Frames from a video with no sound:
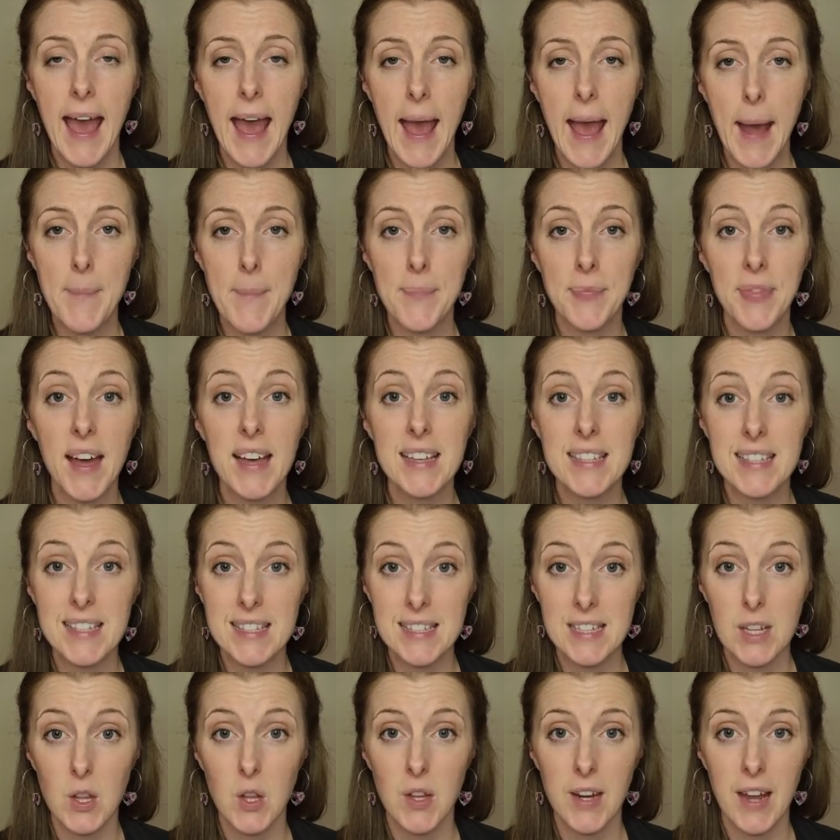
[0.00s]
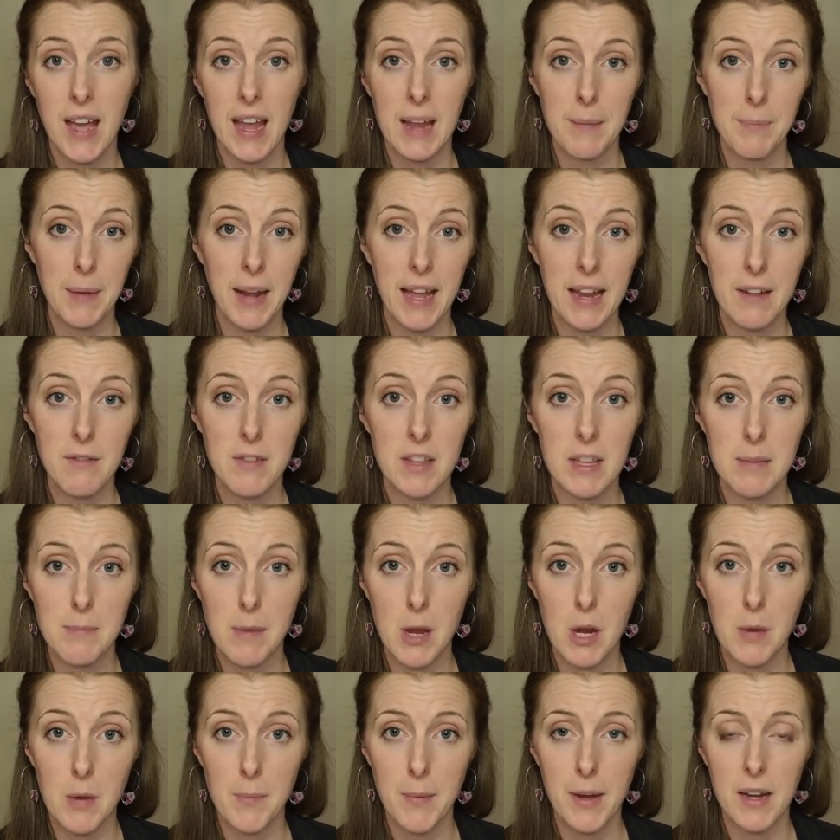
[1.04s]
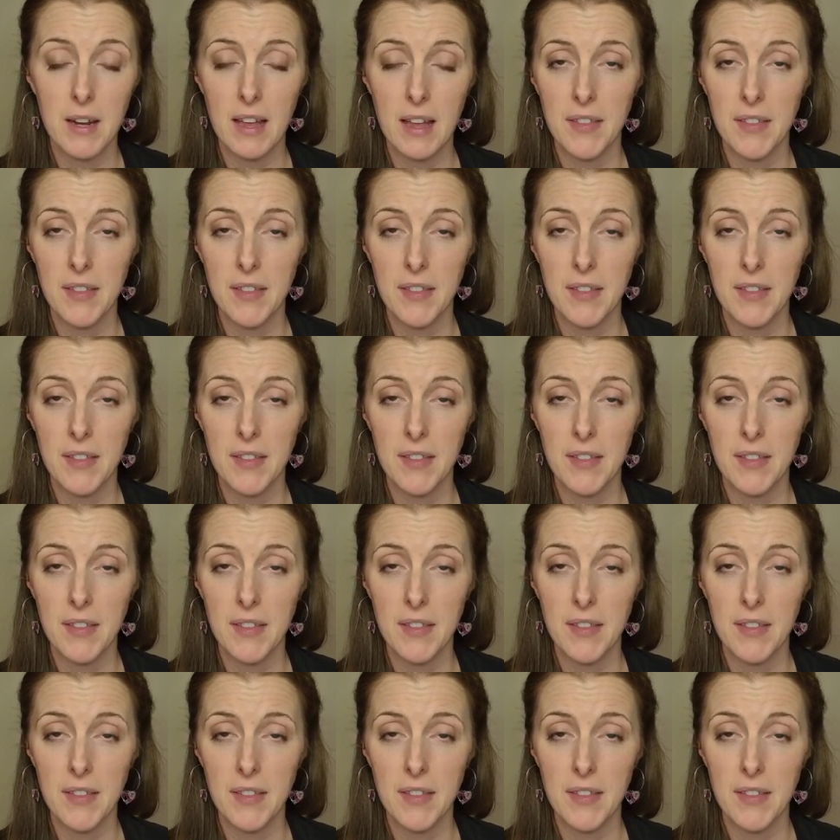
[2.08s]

That's still on iPlayer at the moment.